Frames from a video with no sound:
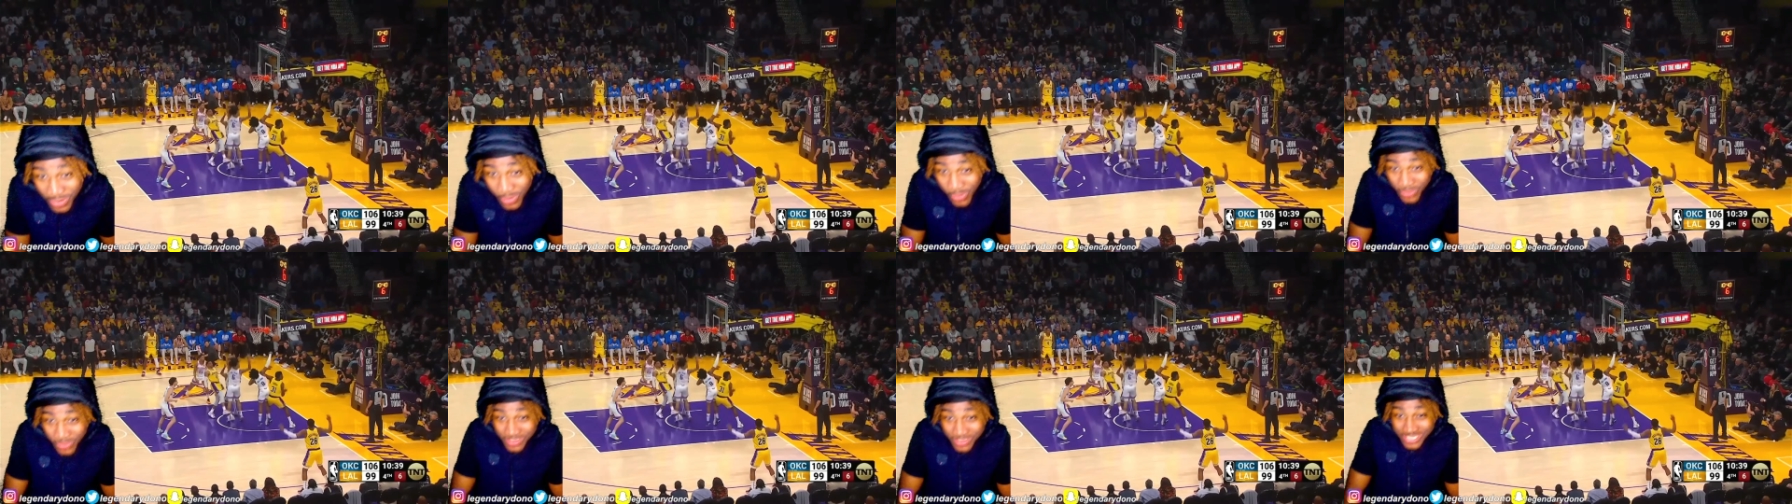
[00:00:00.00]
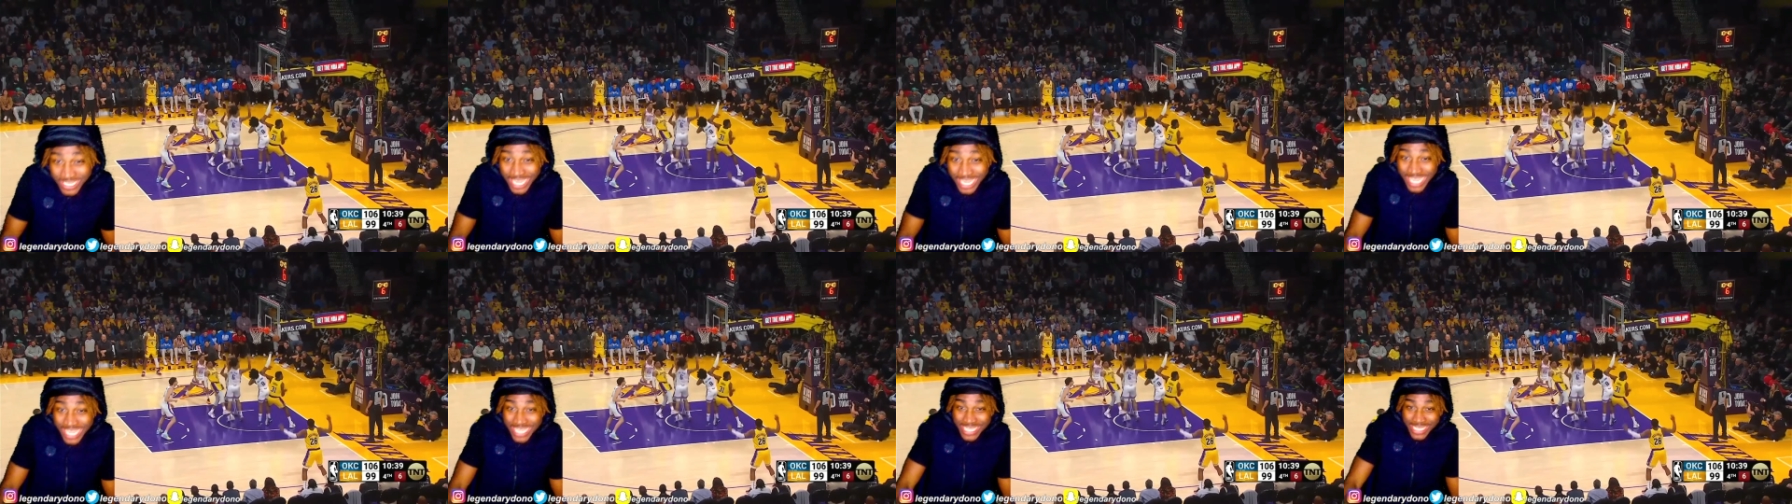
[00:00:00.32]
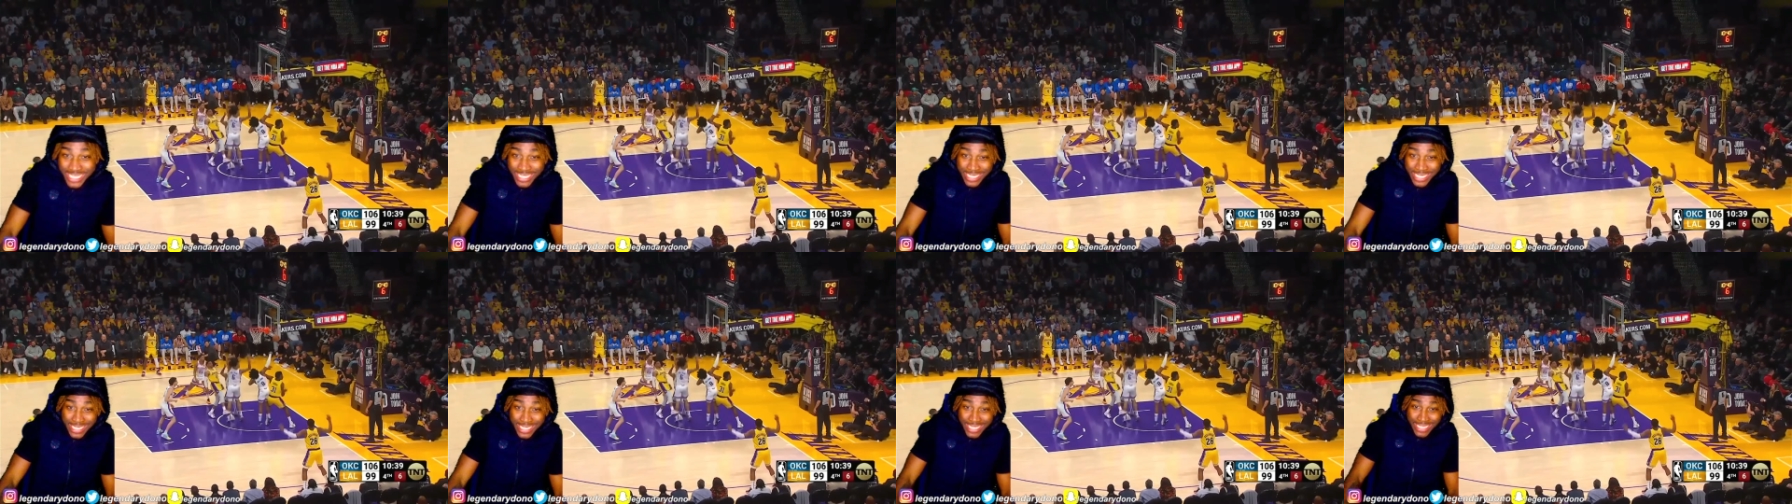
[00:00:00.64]
holds that.
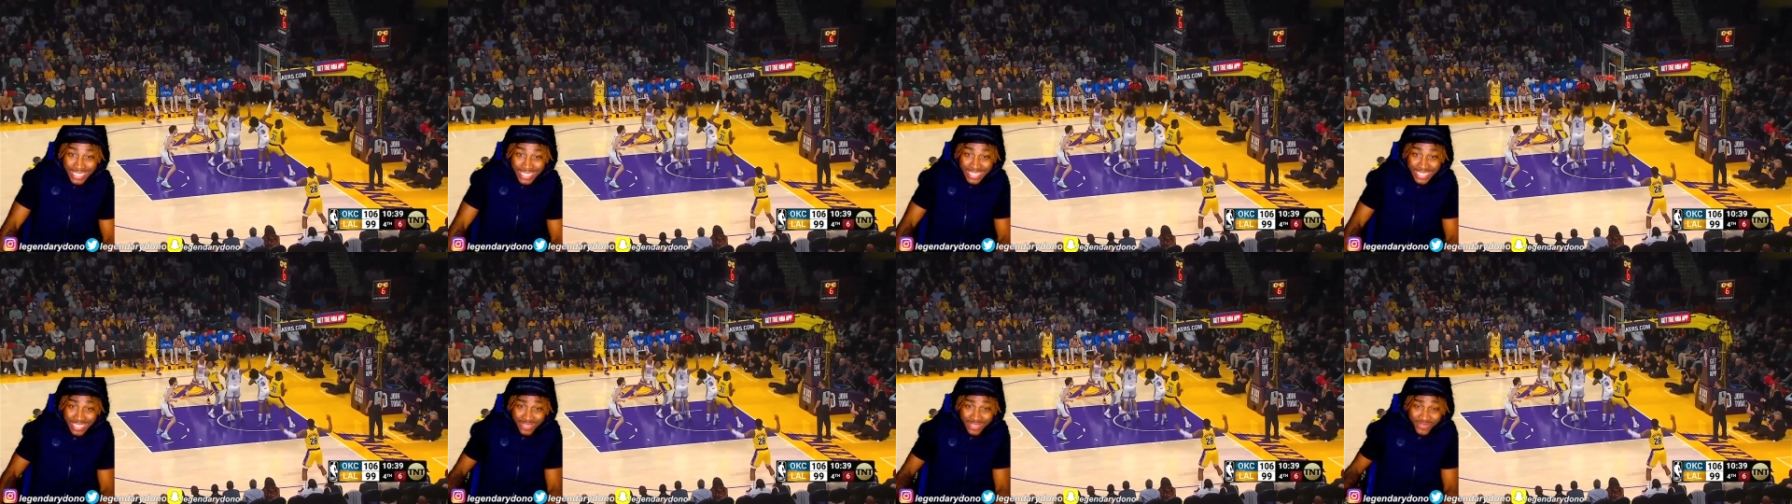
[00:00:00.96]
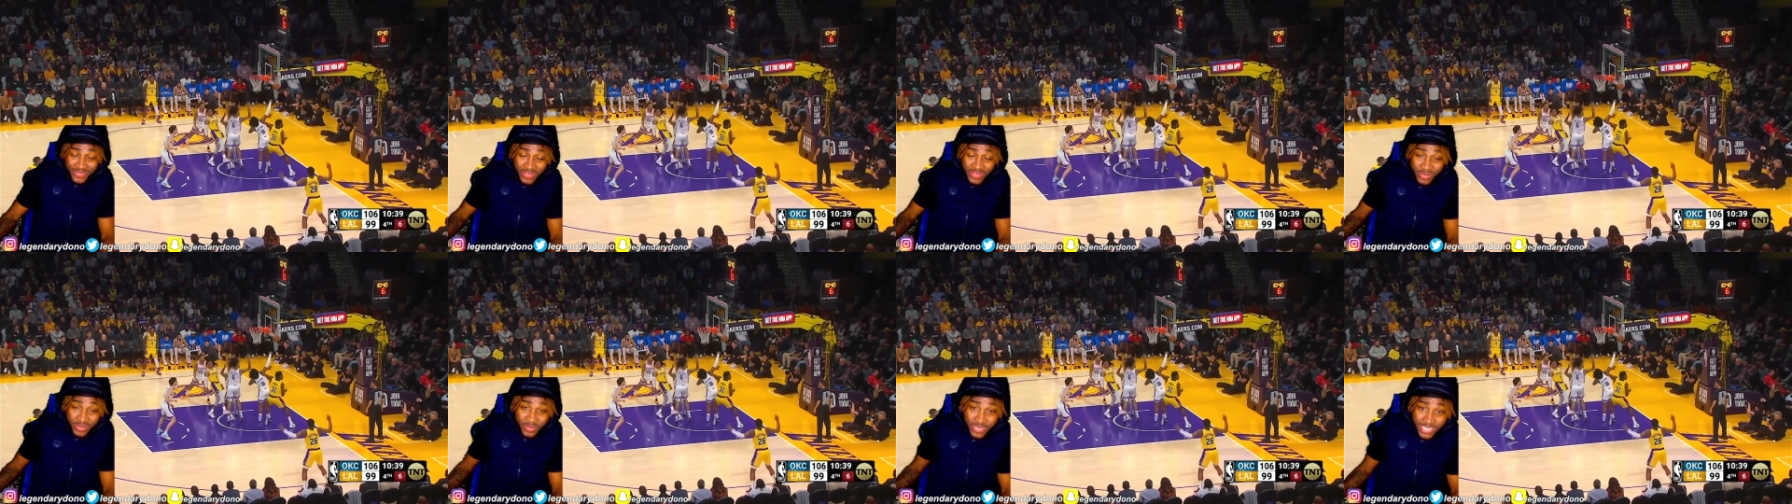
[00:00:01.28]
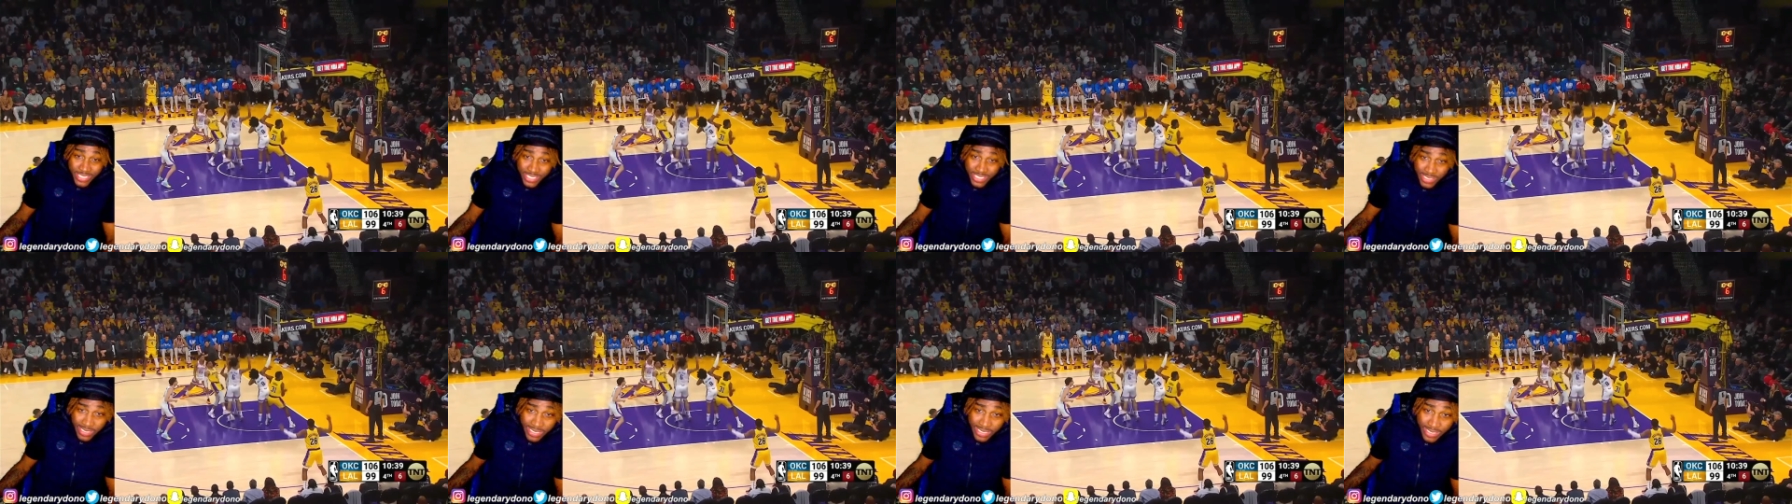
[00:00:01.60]
You feel
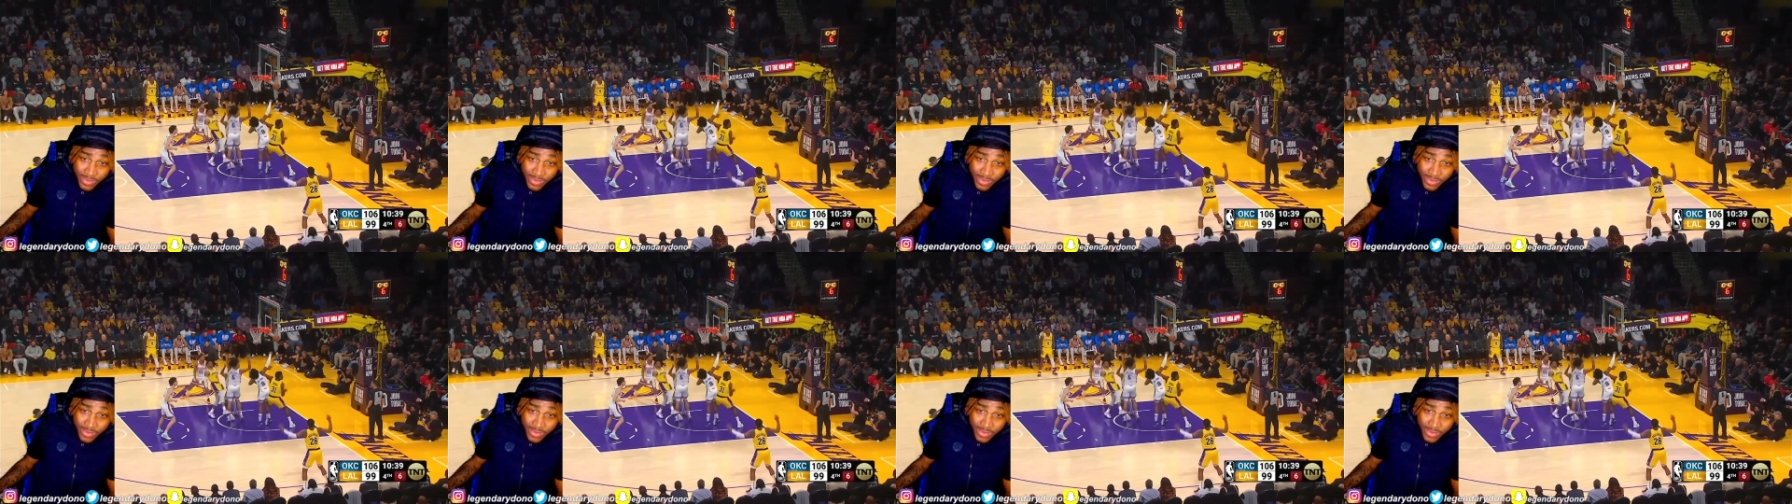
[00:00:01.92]
me?